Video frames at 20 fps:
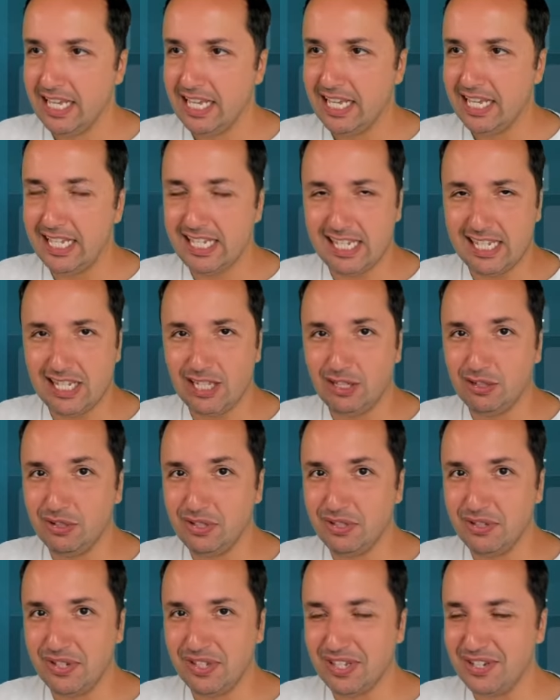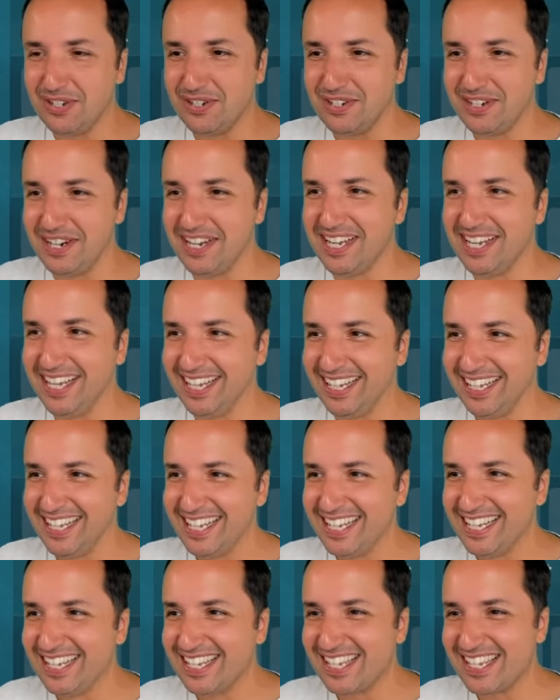It's easy to lose here.
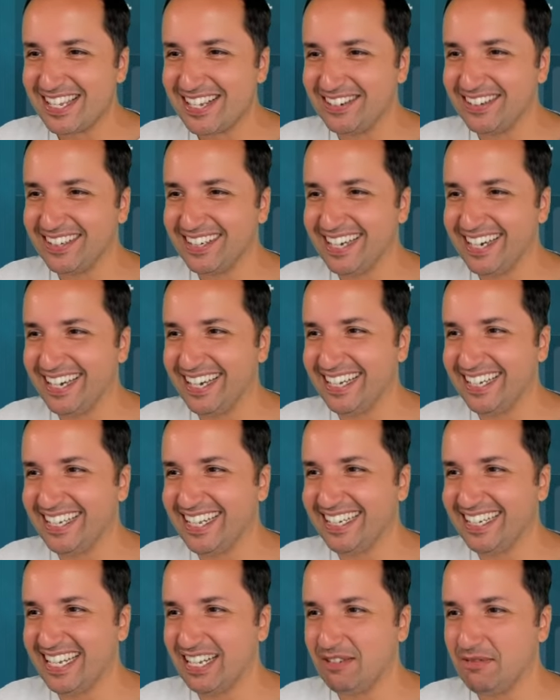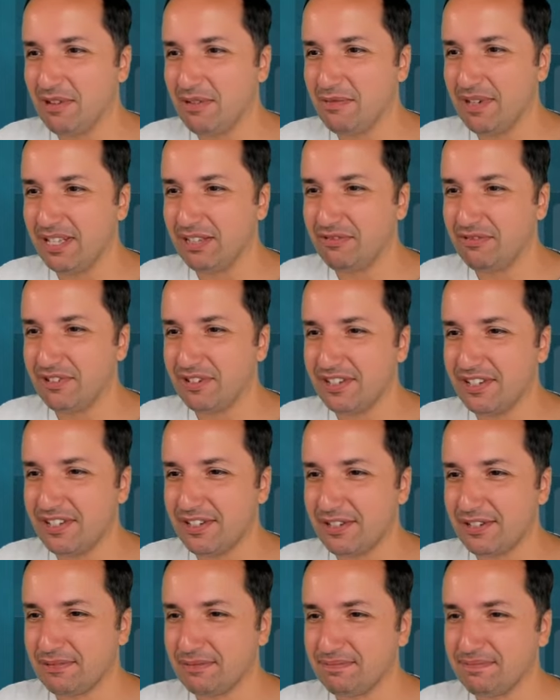So, okay, and then we went for
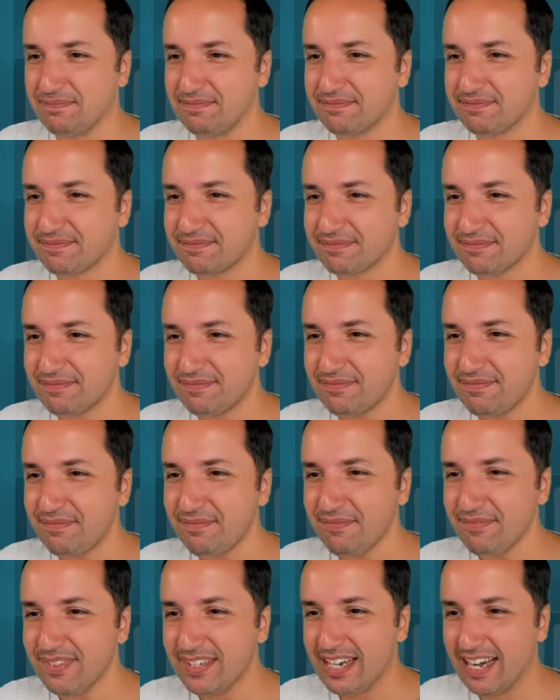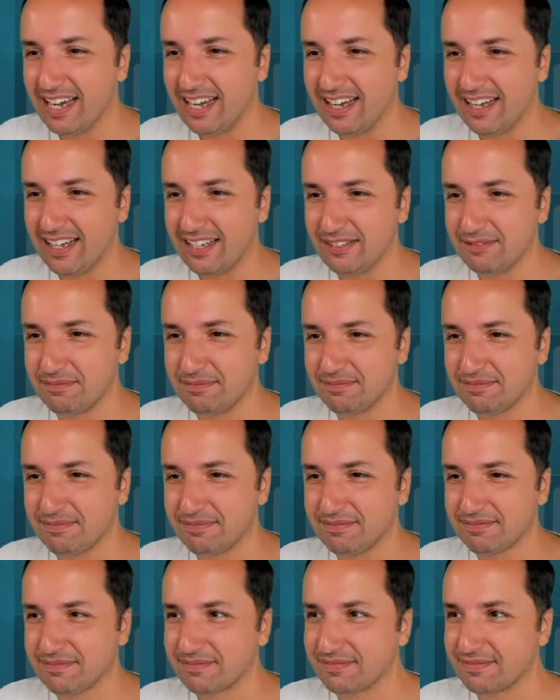this.
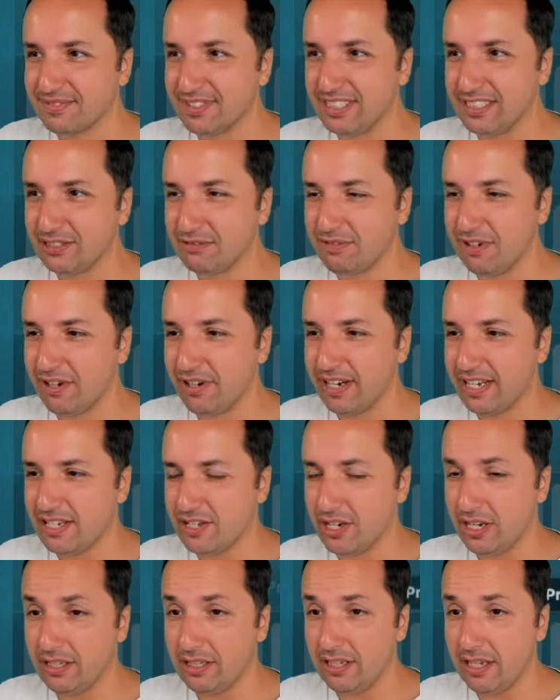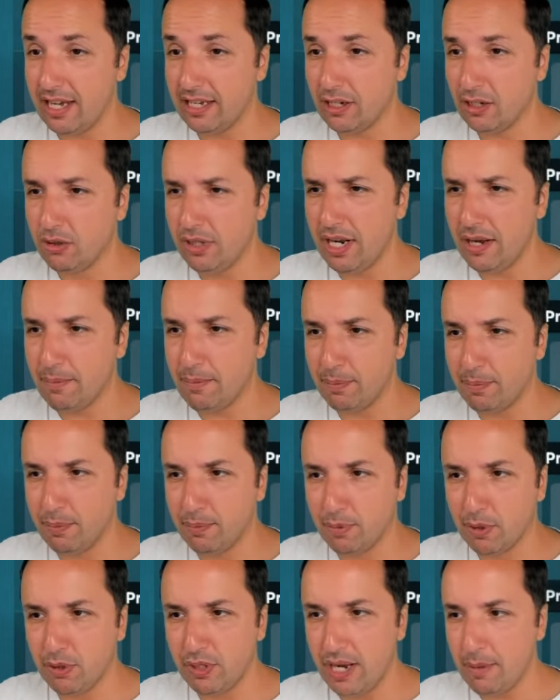Um, this very nice check. I, could I,
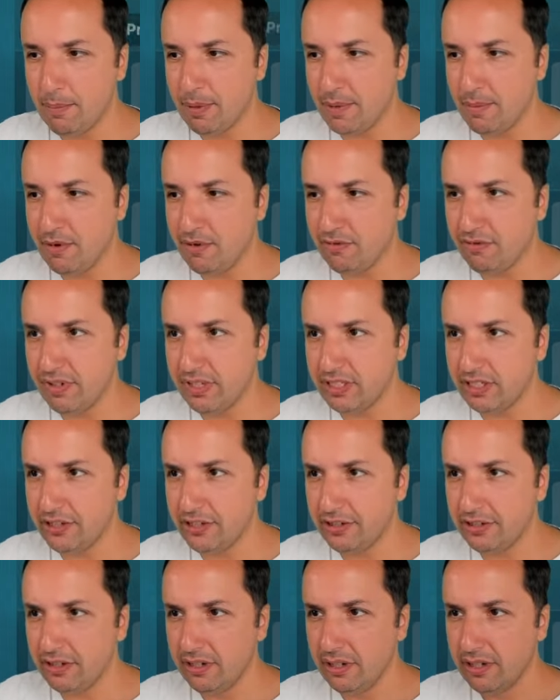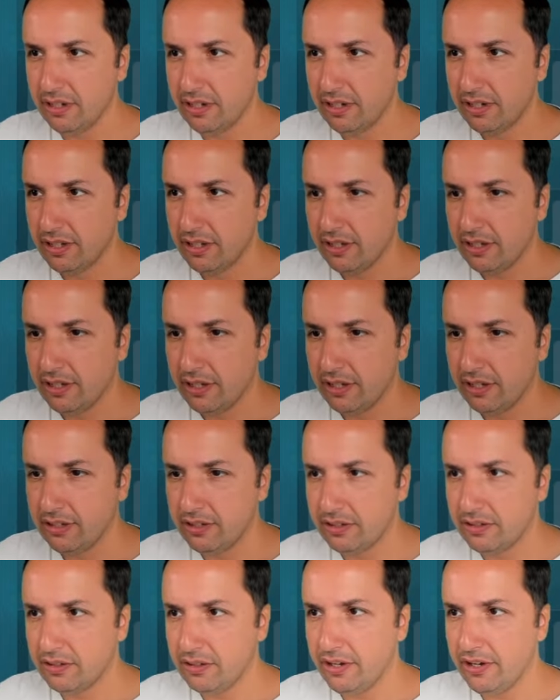could I pre-move it here?
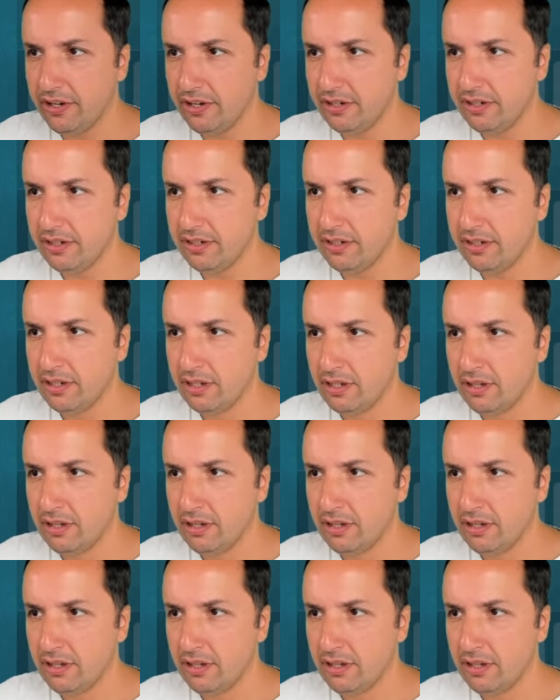Here?